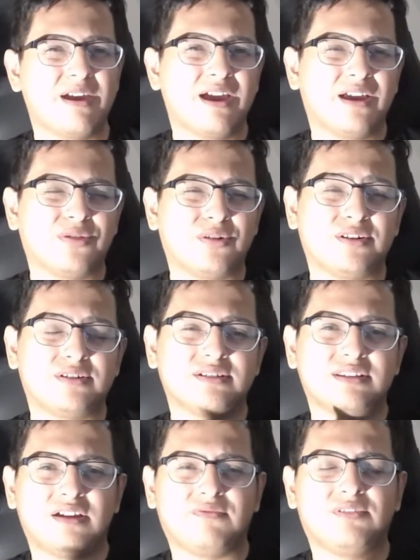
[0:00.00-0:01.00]
there's
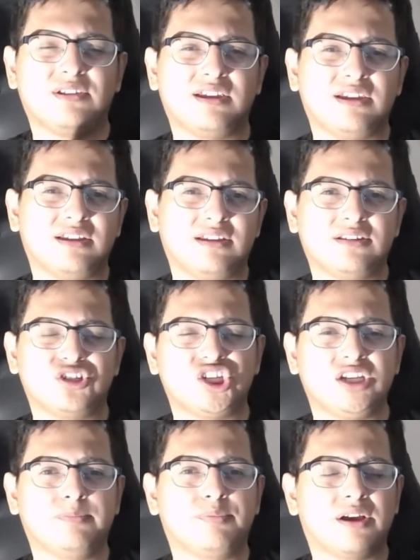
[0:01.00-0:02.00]
definitely
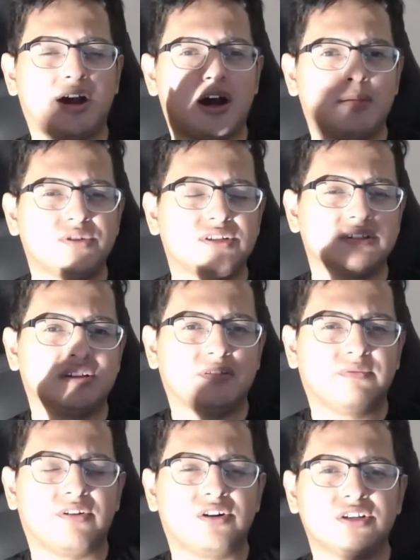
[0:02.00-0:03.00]
cheap options
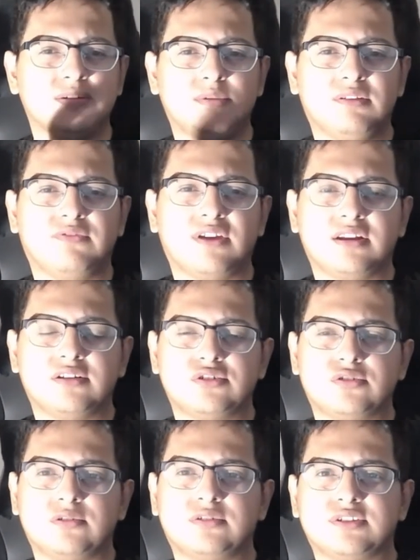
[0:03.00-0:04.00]
of RGB fan
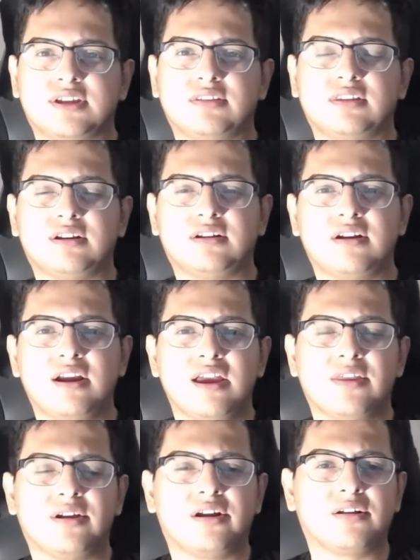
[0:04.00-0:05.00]
controllers out there
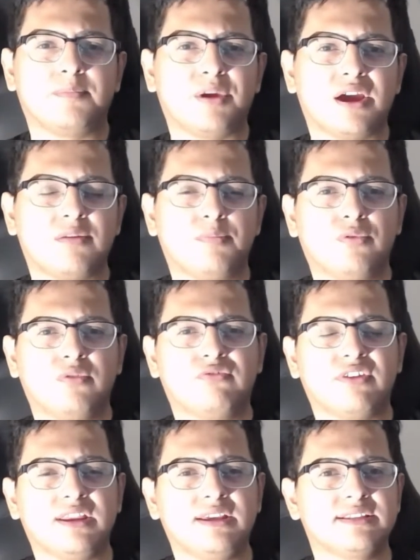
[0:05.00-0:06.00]
that are compatible
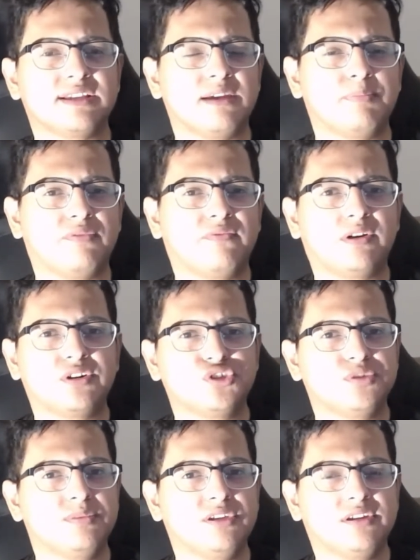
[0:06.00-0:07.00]
with any type of
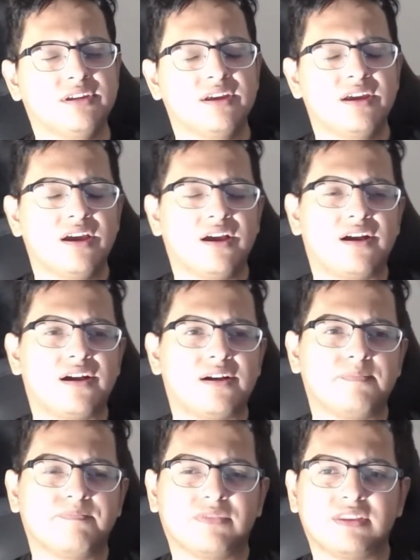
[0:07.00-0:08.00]
RGB.
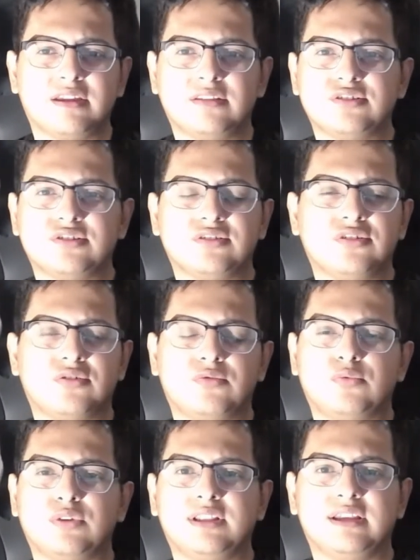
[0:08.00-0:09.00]
That just go
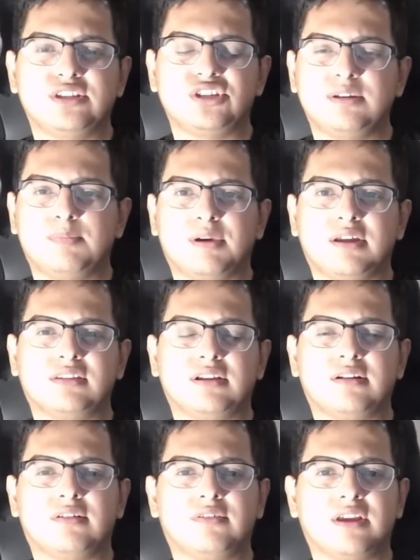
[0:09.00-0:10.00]
really cheap out
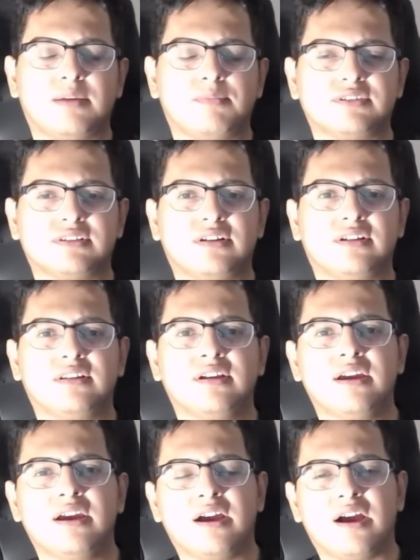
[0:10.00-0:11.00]
there on Amazon.
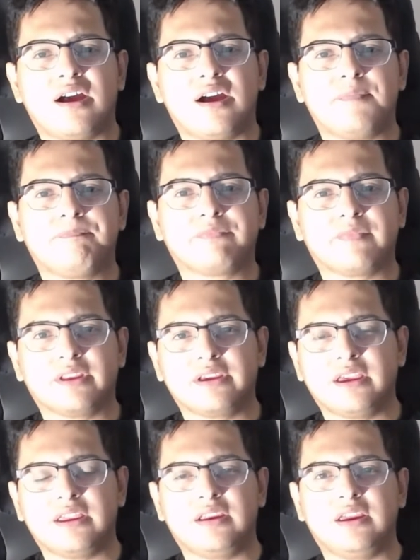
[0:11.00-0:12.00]
Um,
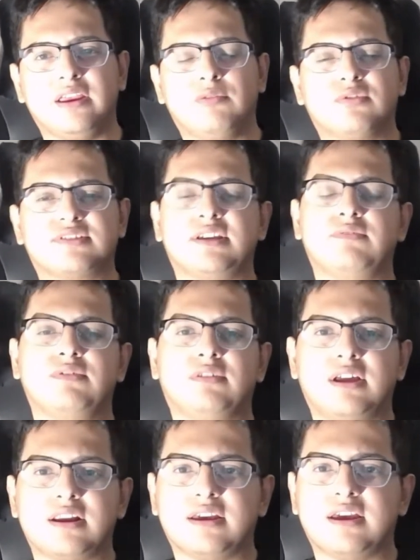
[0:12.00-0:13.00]
and it will save you a
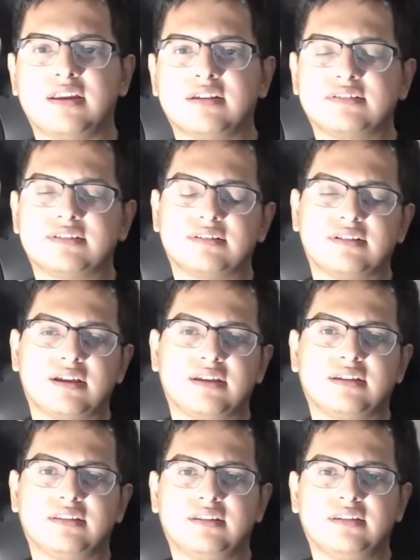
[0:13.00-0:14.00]
lot of headaches
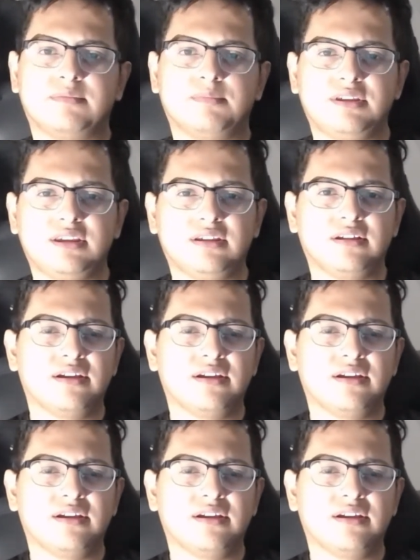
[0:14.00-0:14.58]
like it did me.